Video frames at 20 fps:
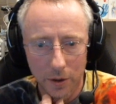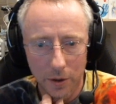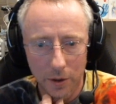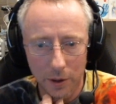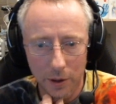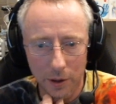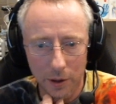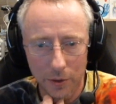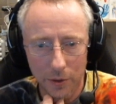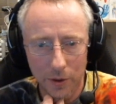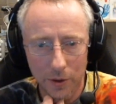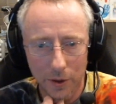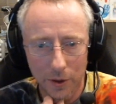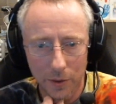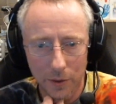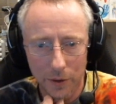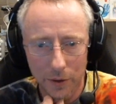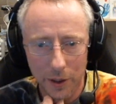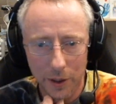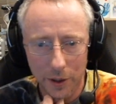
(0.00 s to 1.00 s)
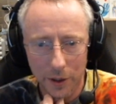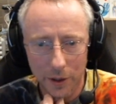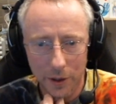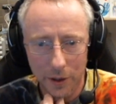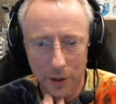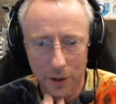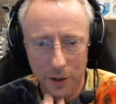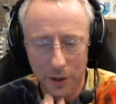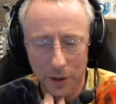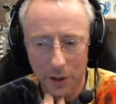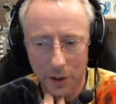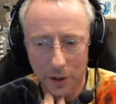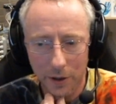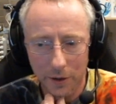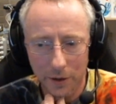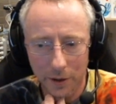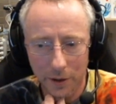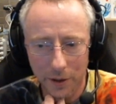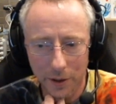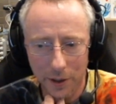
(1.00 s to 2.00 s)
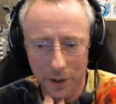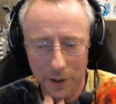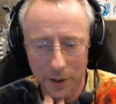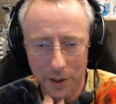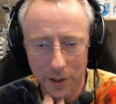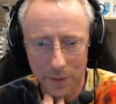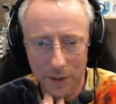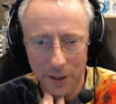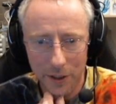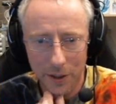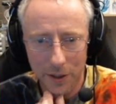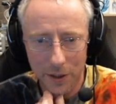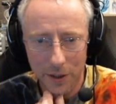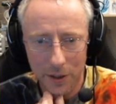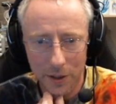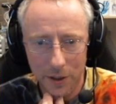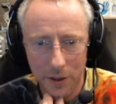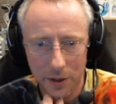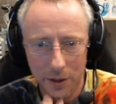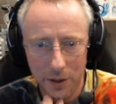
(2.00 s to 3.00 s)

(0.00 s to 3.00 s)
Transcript: Ludo is actually going to take out the Decimus.